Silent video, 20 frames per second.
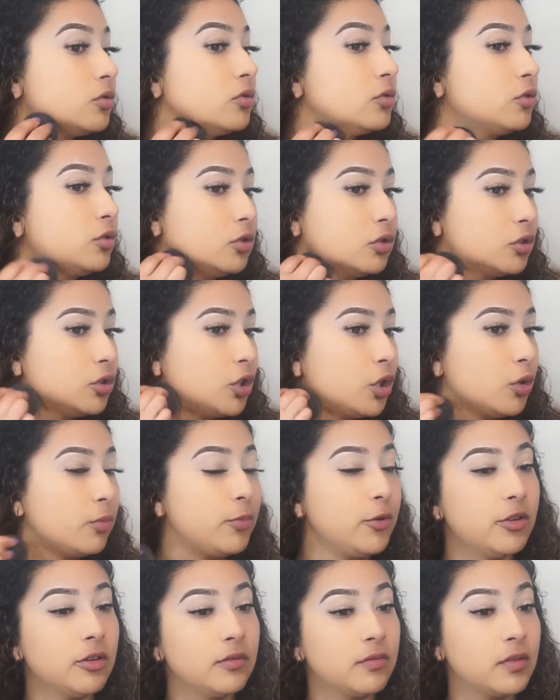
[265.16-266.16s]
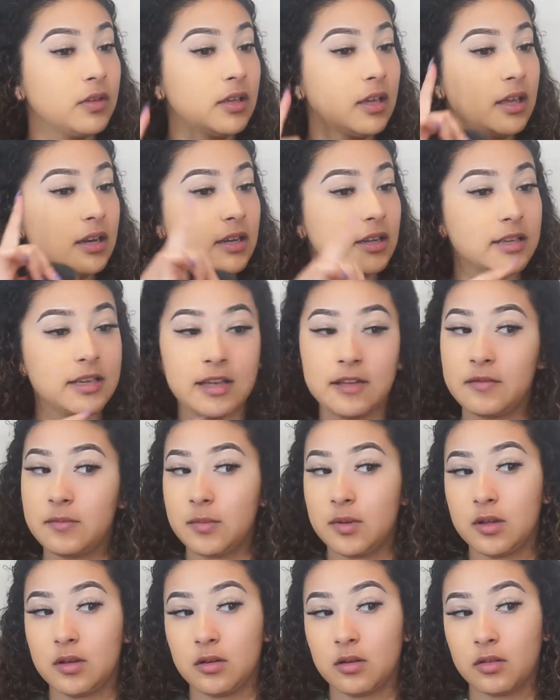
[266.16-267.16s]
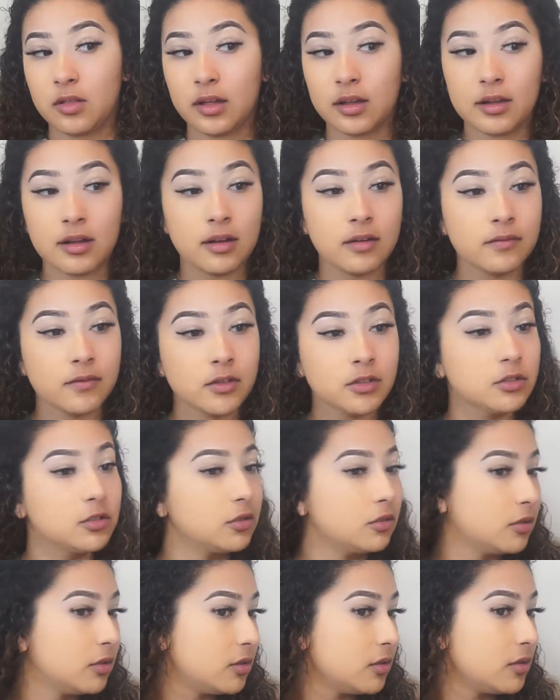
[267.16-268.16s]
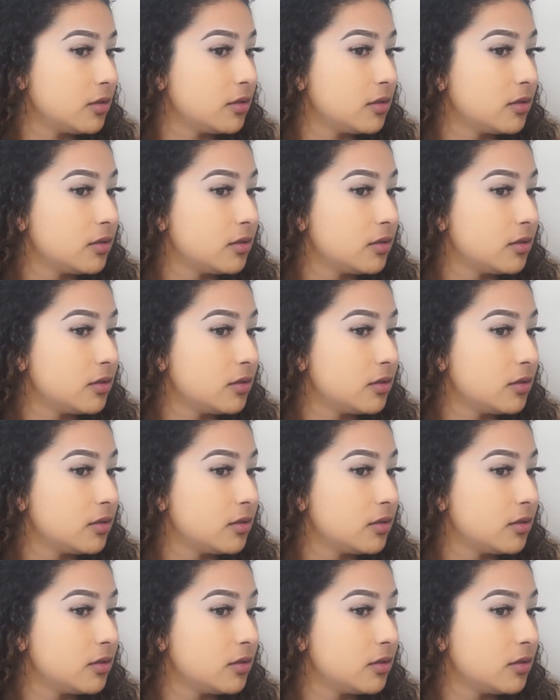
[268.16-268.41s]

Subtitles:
so beautifully and it gave me all that coverage. So this is